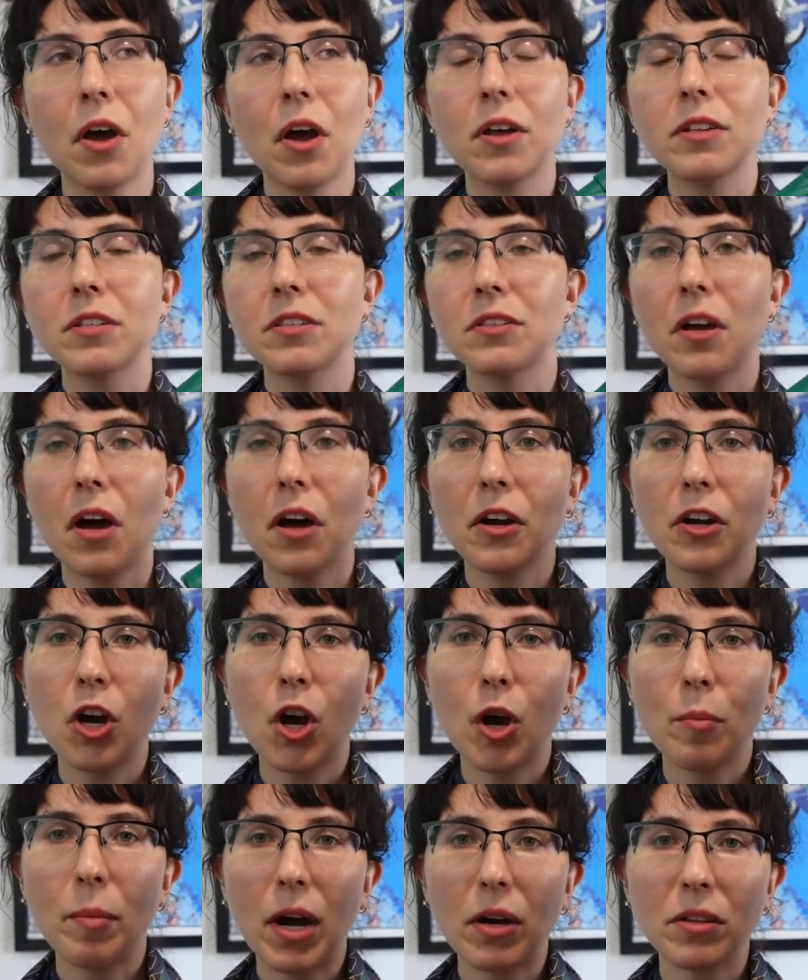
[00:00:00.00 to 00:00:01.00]

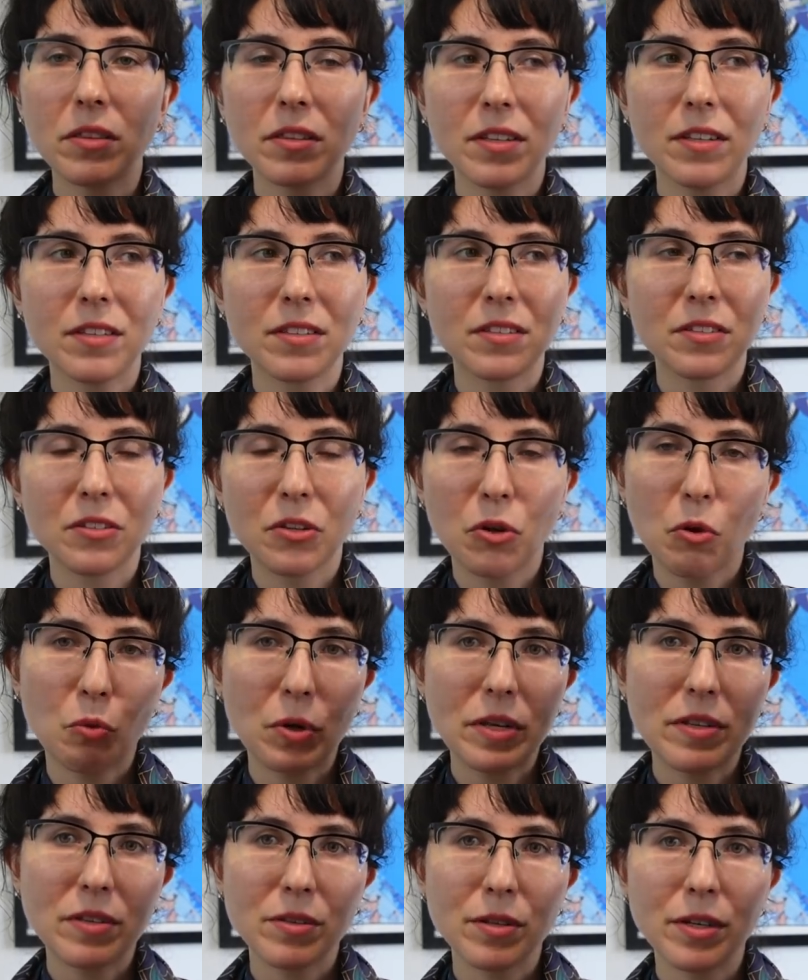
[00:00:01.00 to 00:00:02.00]
saga about this
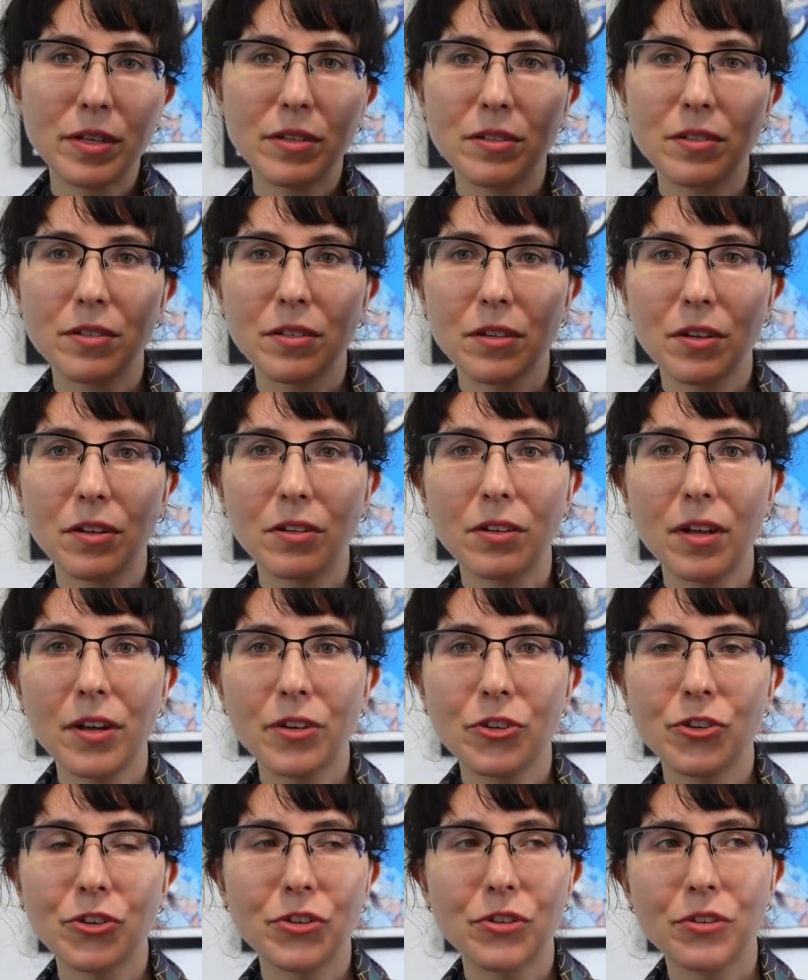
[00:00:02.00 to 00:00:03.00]
wristlet
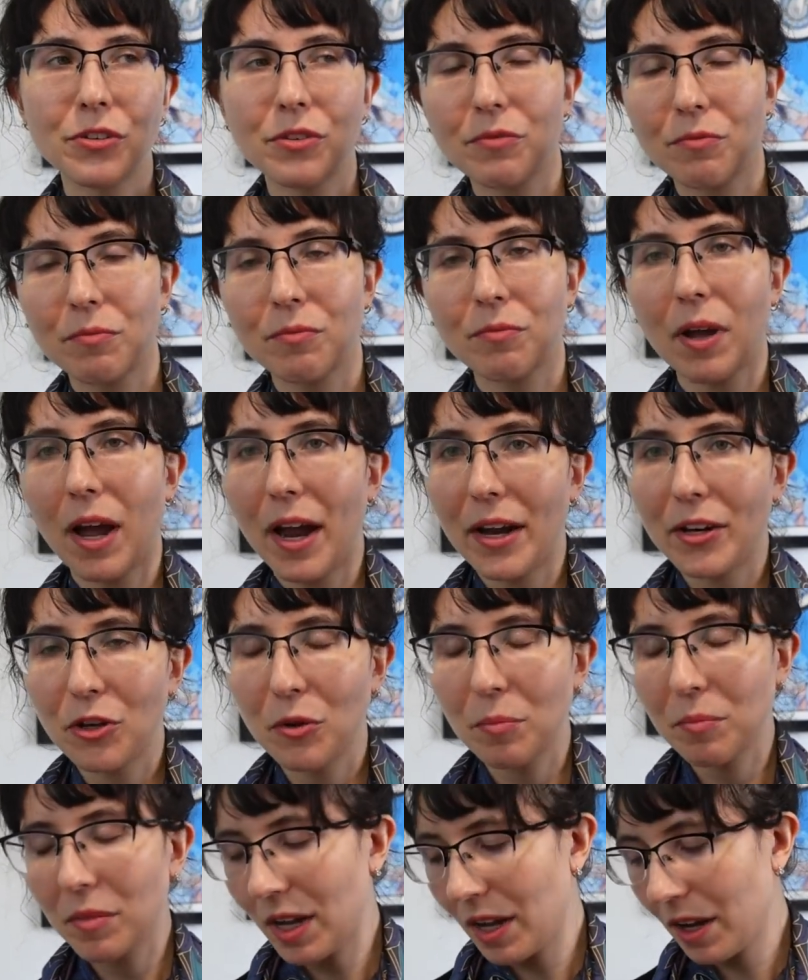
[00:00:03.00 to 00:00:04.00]
clutch
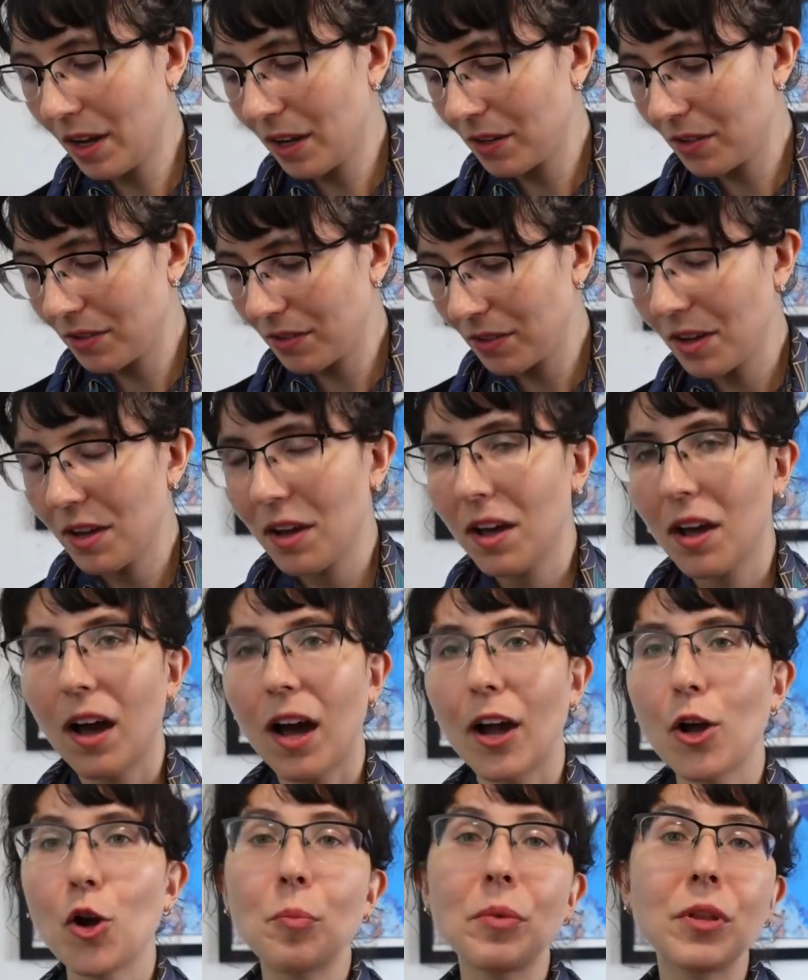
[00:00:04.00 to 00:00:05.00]
item and
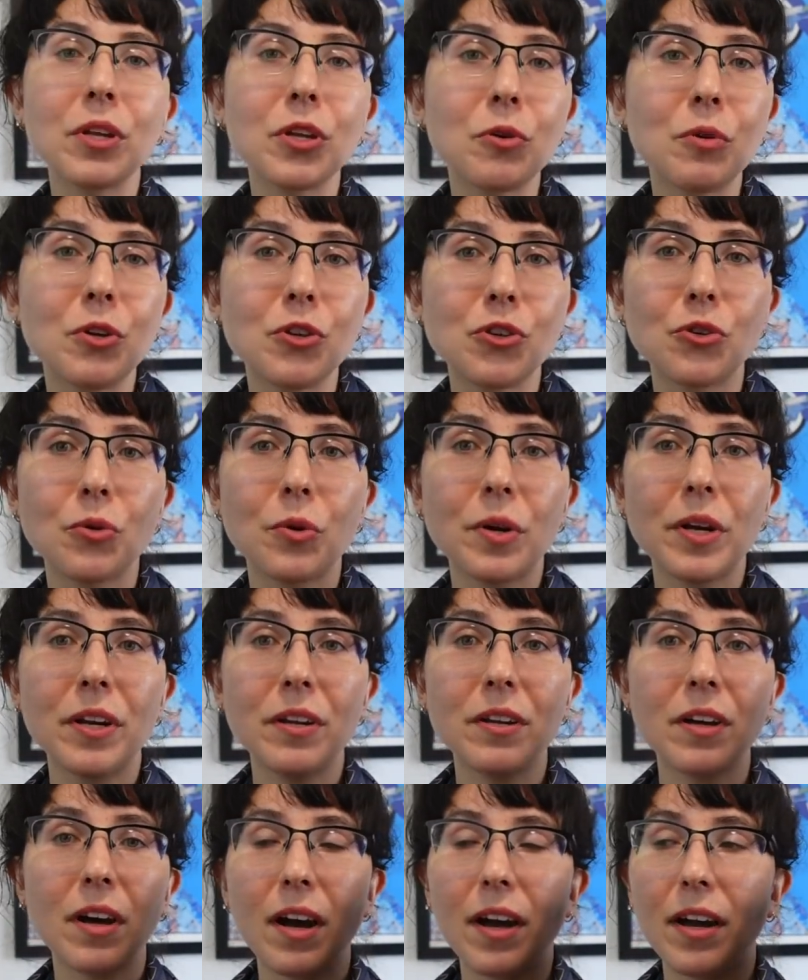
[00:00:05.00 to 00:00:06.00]
I hope that you enjoyed.